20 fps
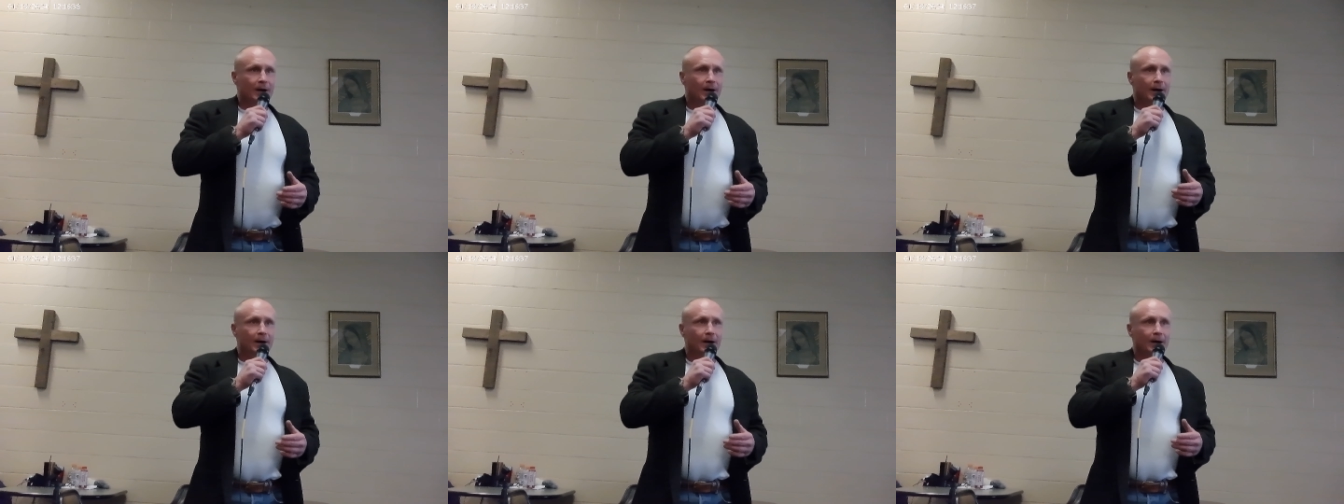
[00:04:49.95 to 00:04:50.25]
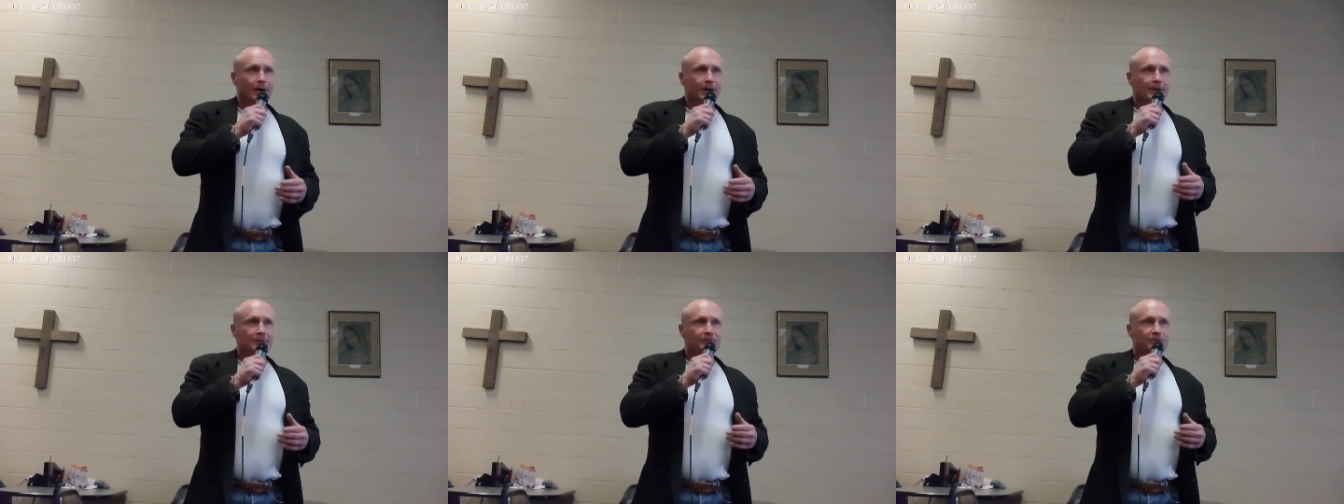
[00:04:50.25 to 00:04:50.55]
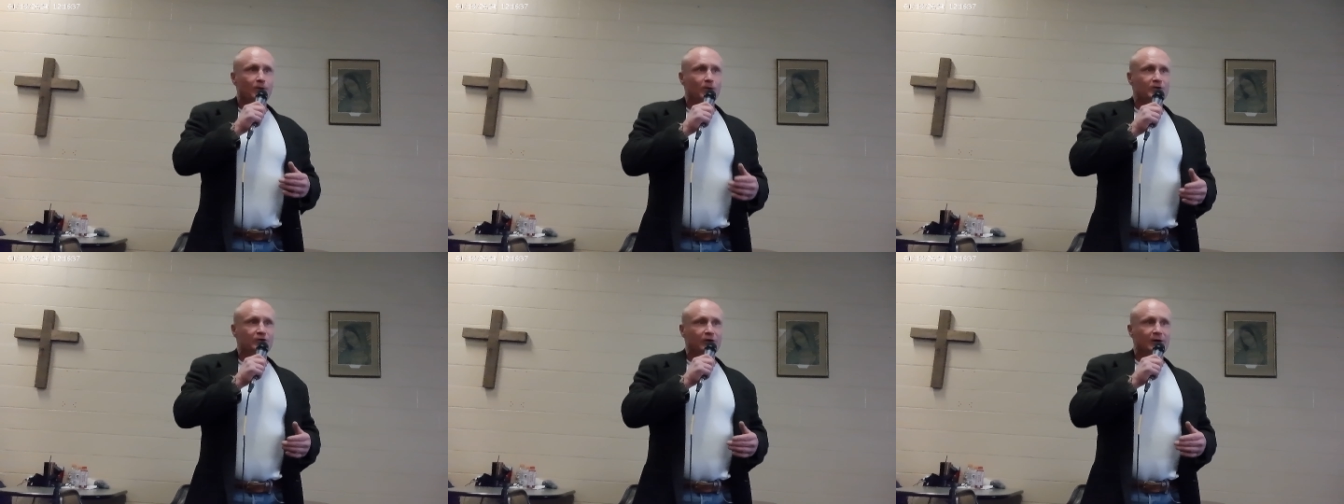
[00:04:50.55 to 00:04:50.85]
uh,
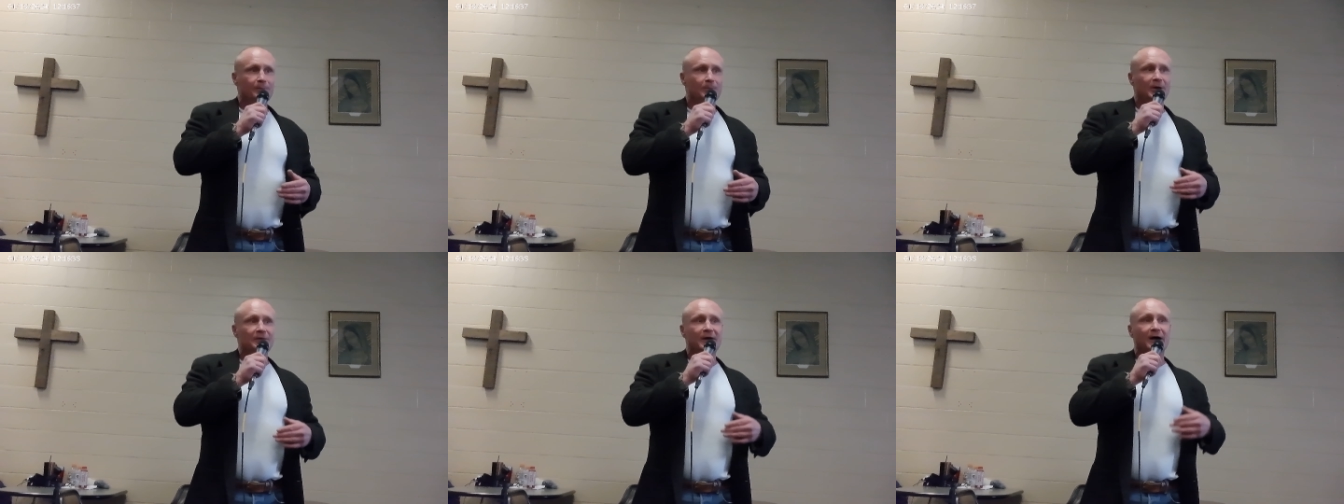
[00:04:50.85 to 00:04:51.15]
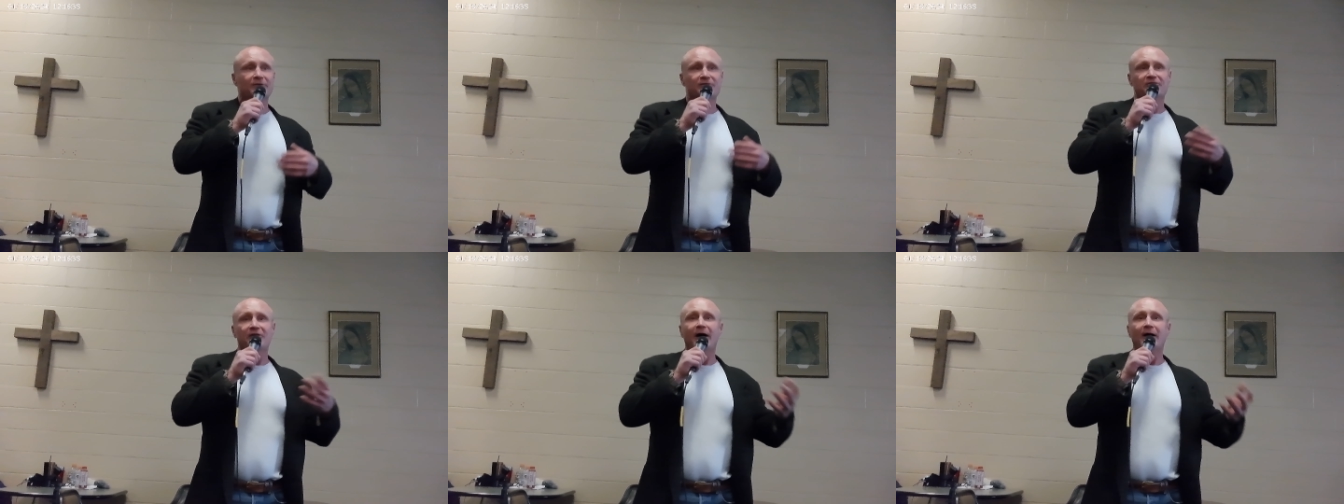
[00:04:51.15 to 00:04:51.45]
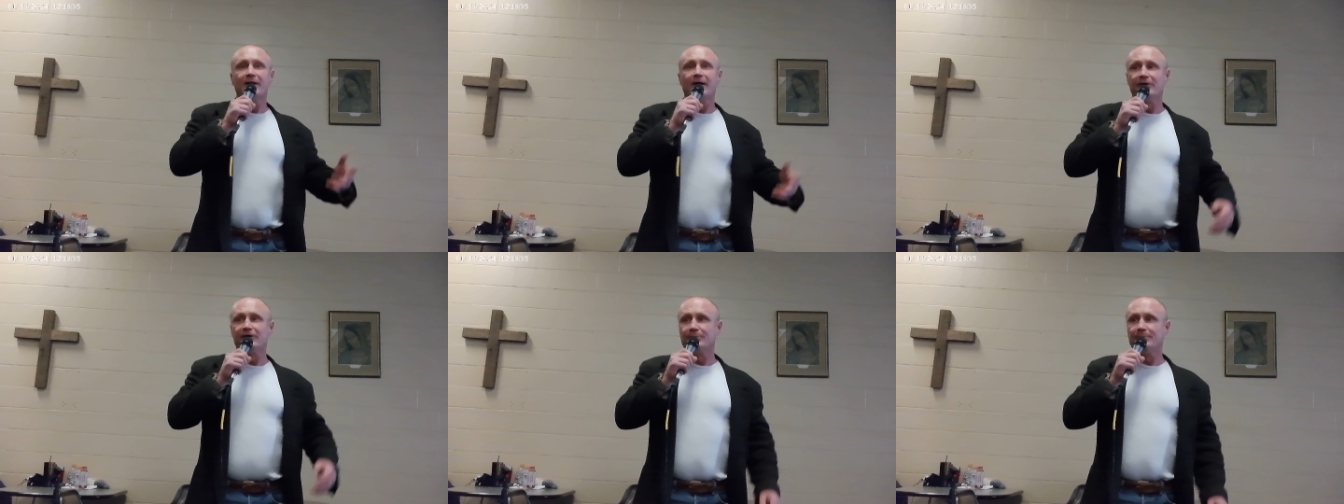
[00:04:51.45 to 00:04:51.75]
unfortunate, but that
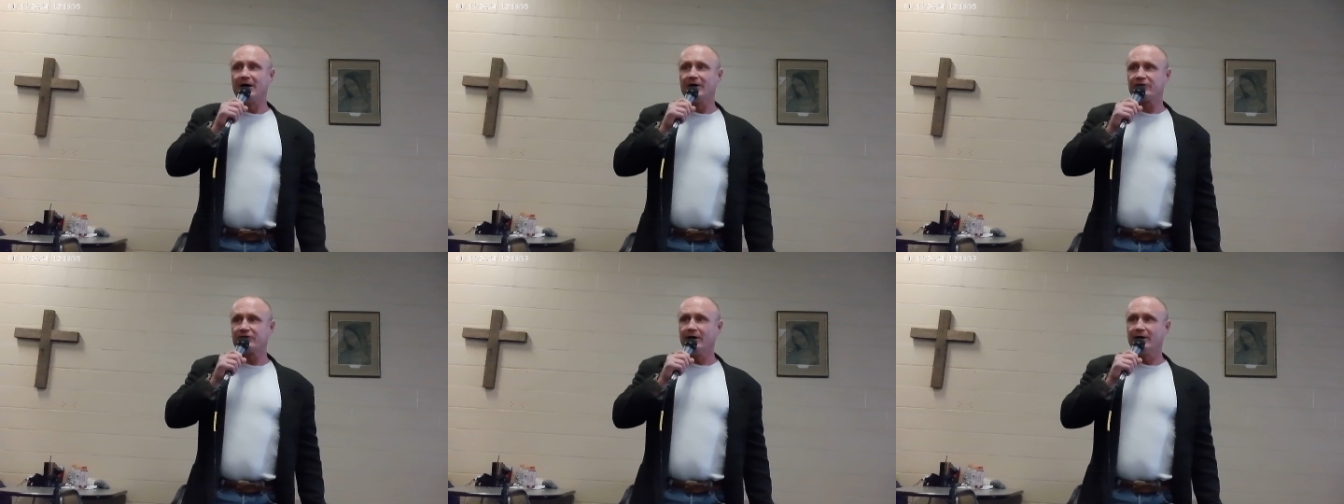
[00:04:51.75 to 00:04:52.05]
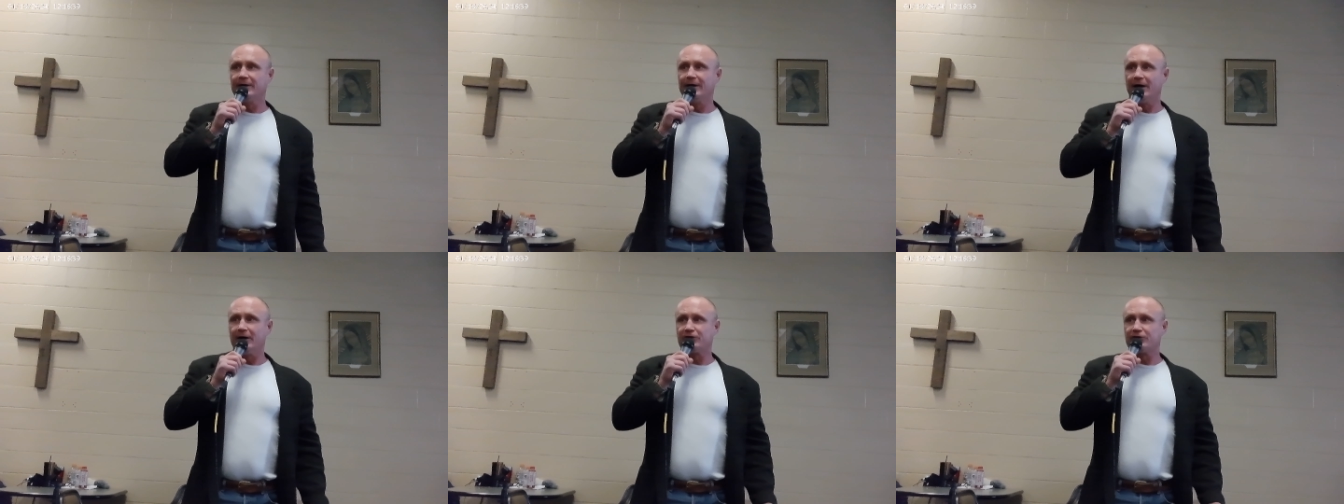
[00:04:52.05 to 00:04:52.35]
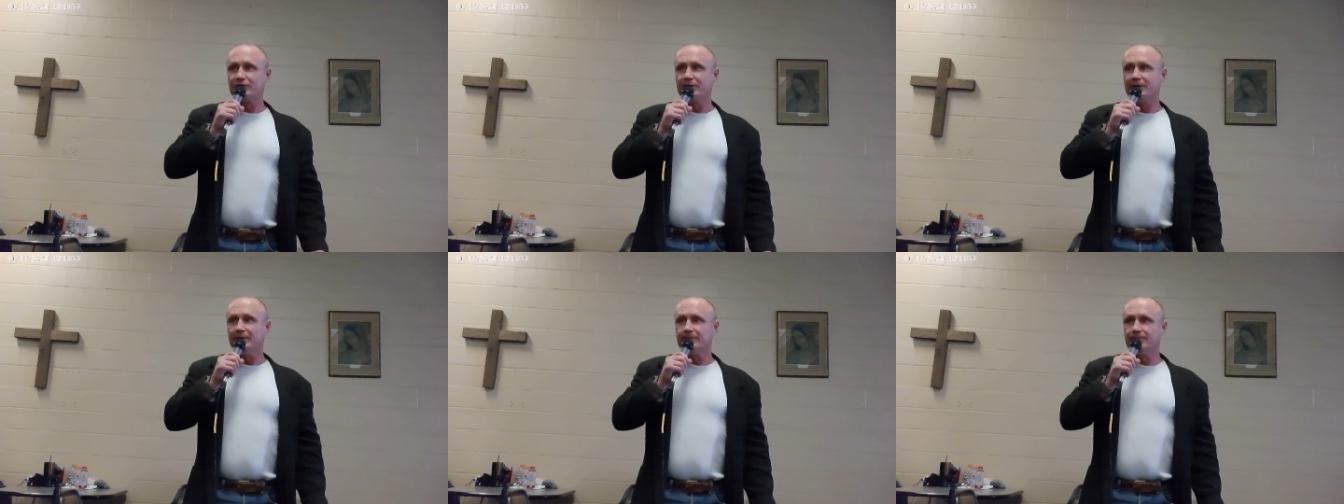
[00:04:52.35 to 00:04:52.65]
fell onto my son
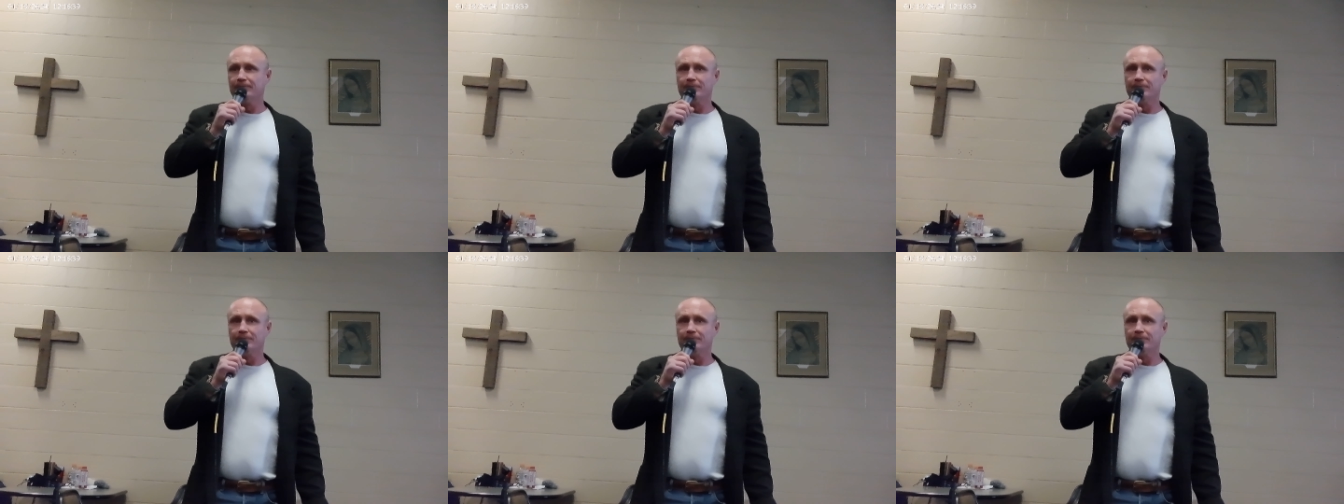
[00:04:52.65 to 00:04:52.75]
actually.